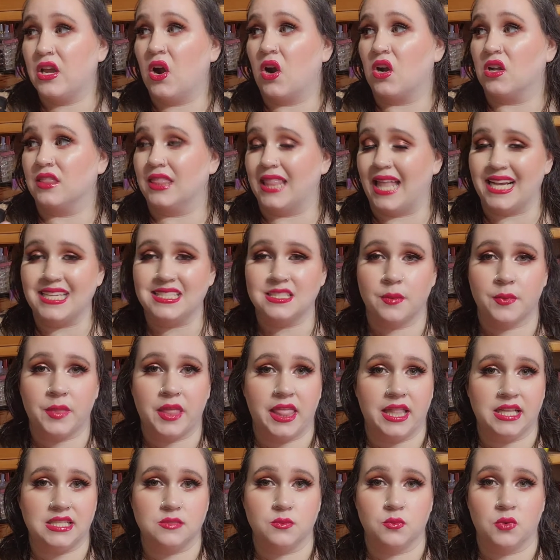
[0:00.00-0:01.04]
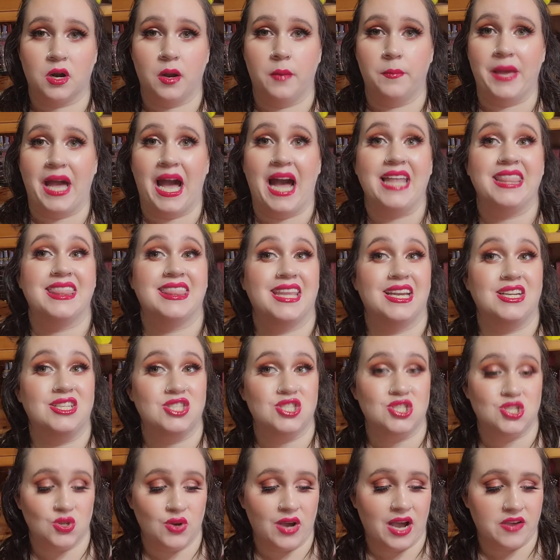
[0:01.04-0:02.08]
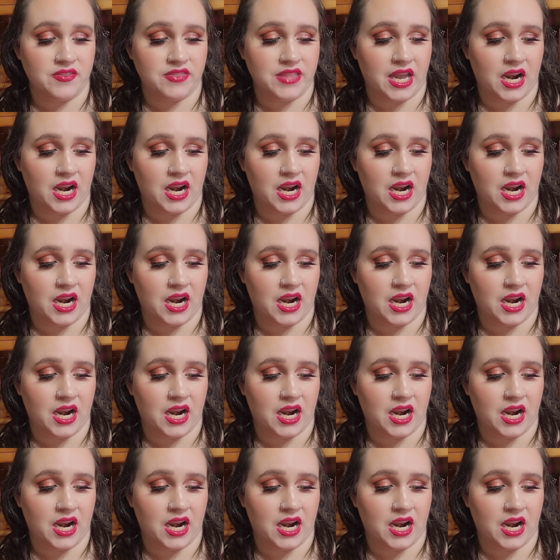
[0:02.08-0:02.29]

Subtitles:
or like something that's more matte, they do have